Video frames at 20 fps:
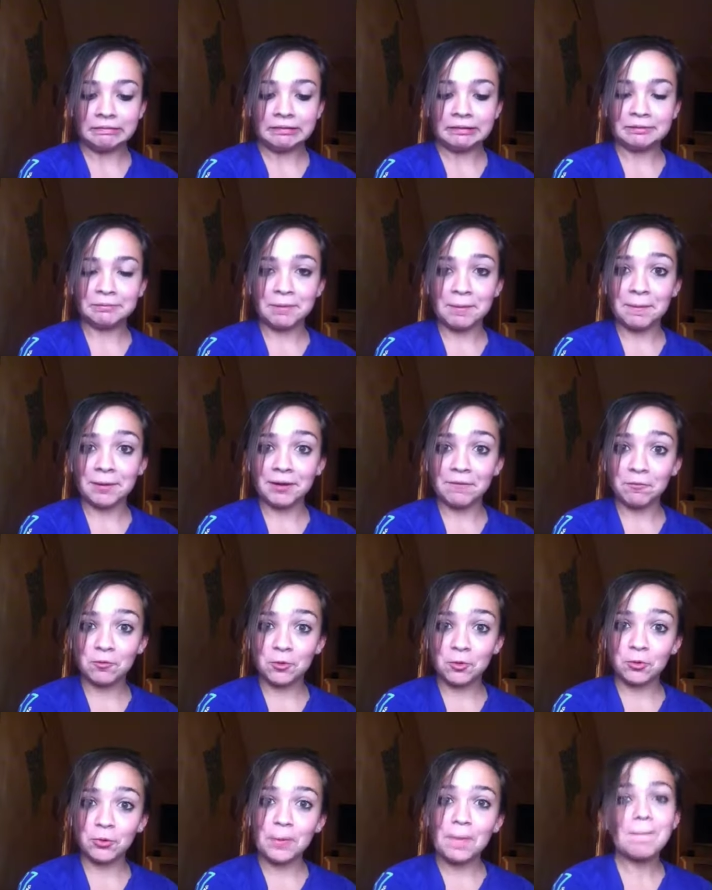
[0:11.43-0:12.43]
It's maybe
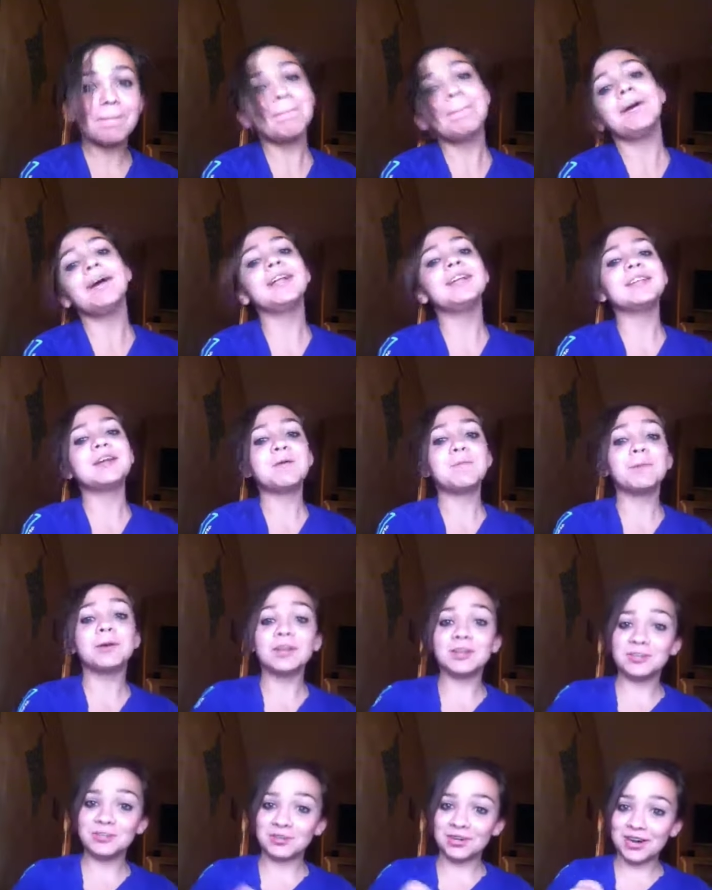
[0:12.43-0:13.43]
difficult, but I'm
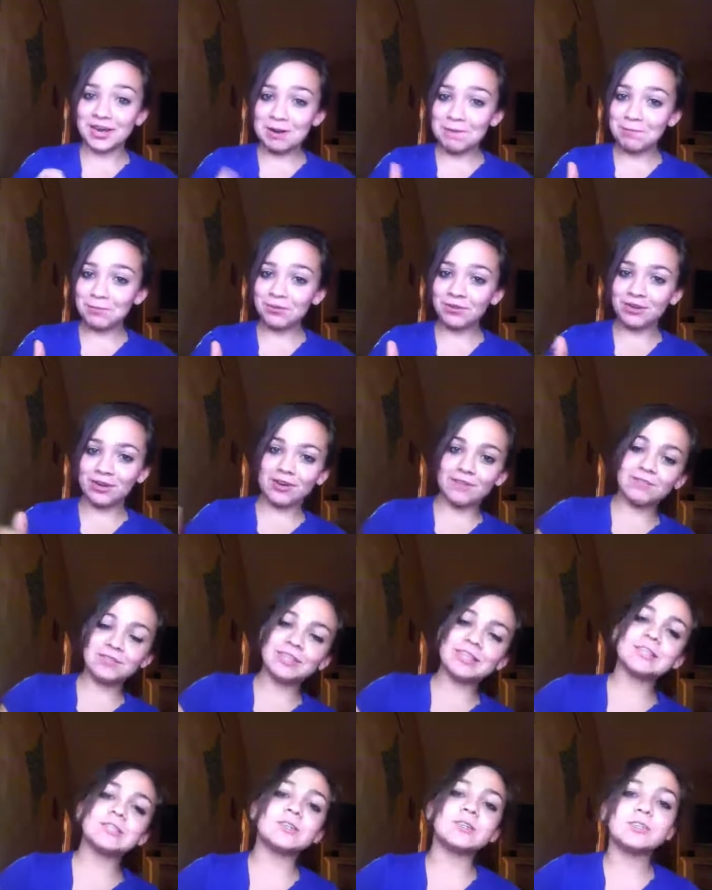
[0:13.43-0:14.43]
going to try to pull it off.
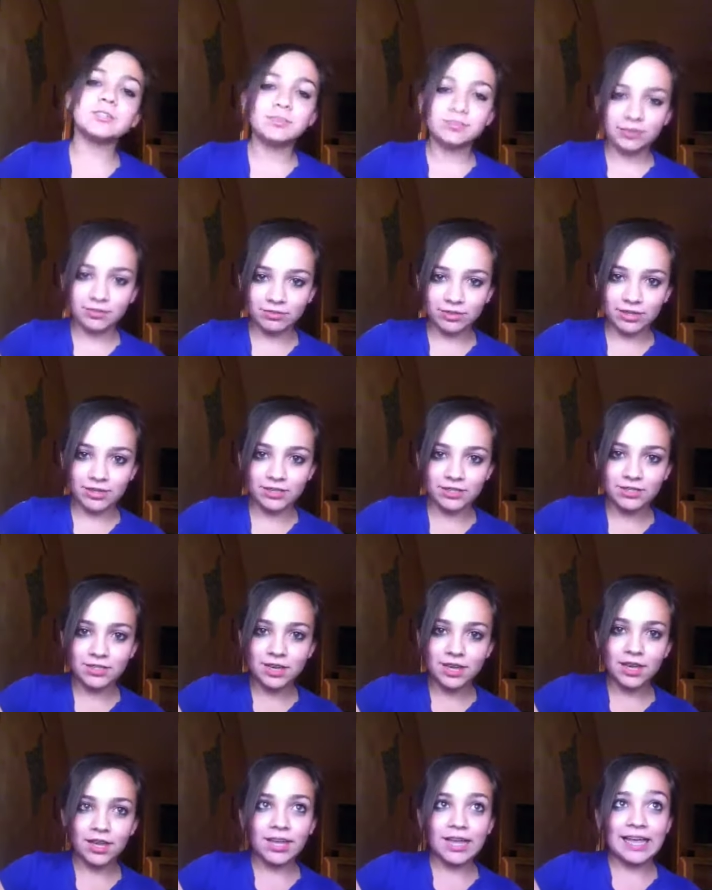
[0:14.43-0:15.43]
This song's for a friend.
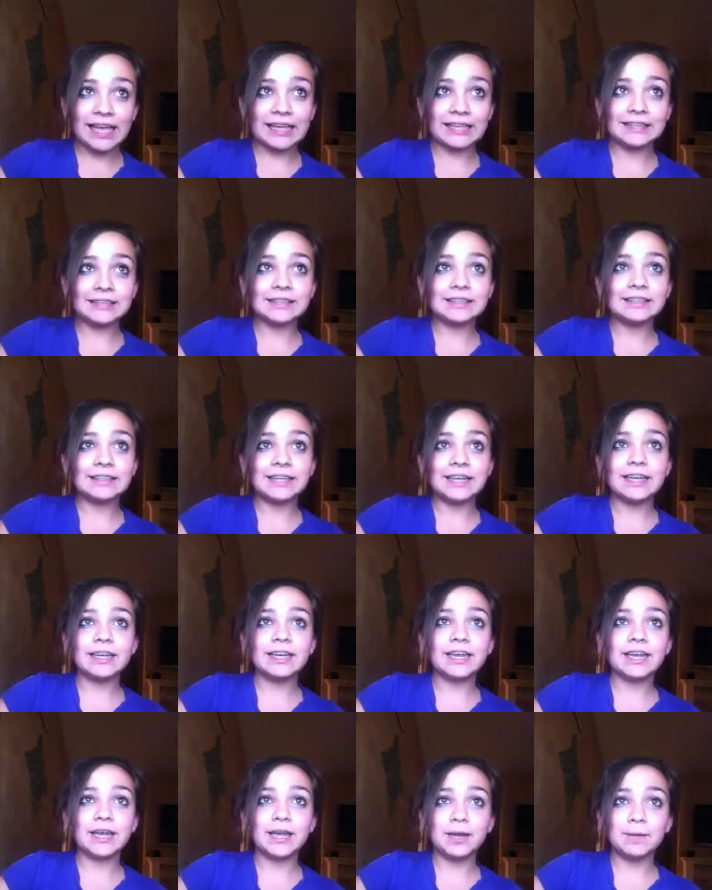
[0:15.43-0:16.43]
It's
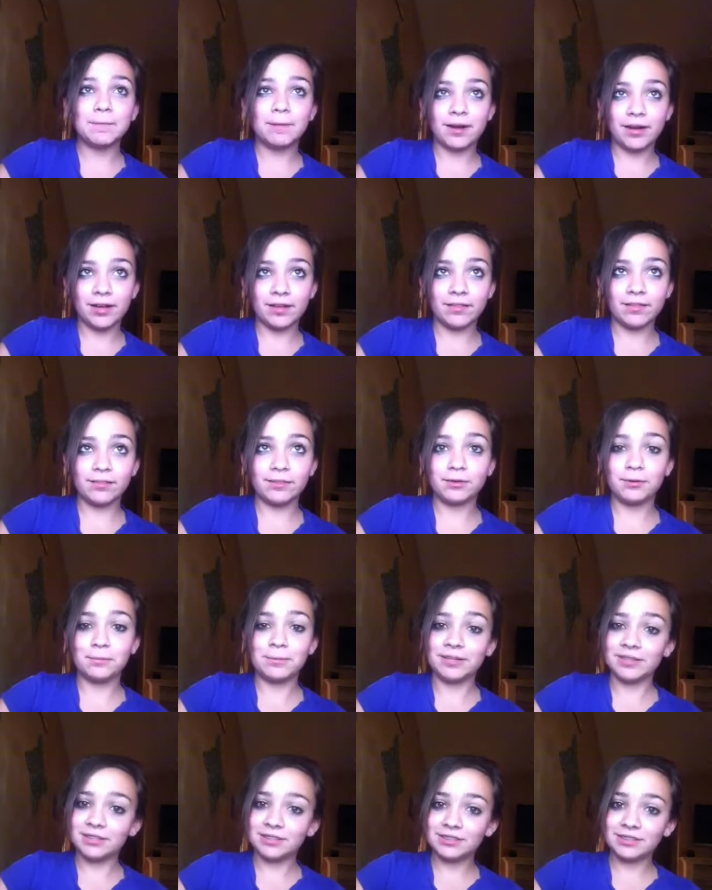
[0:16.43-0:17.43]
DNA by Little
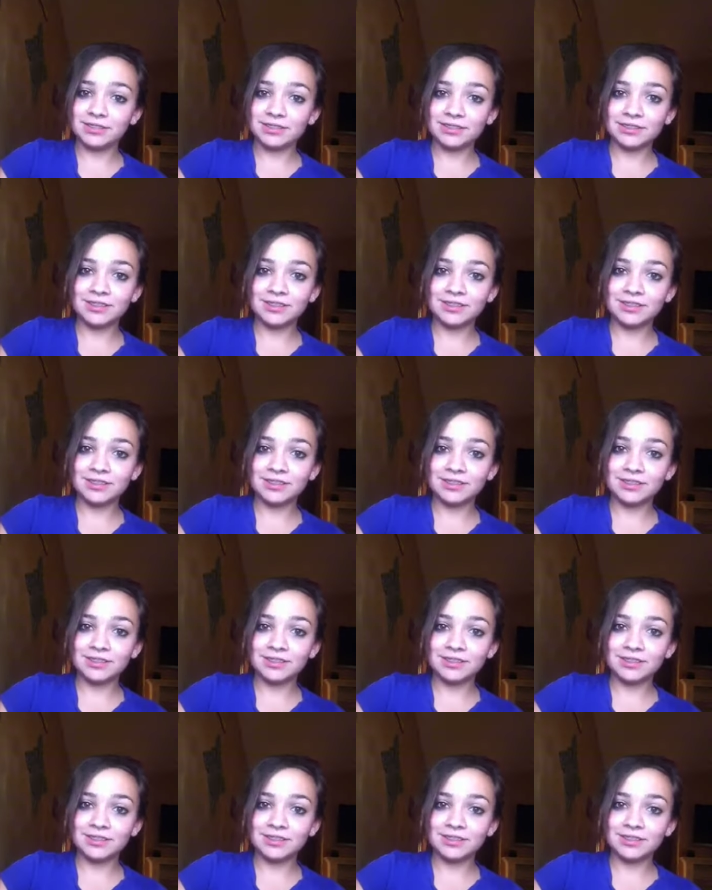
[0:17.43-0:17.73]
Mix.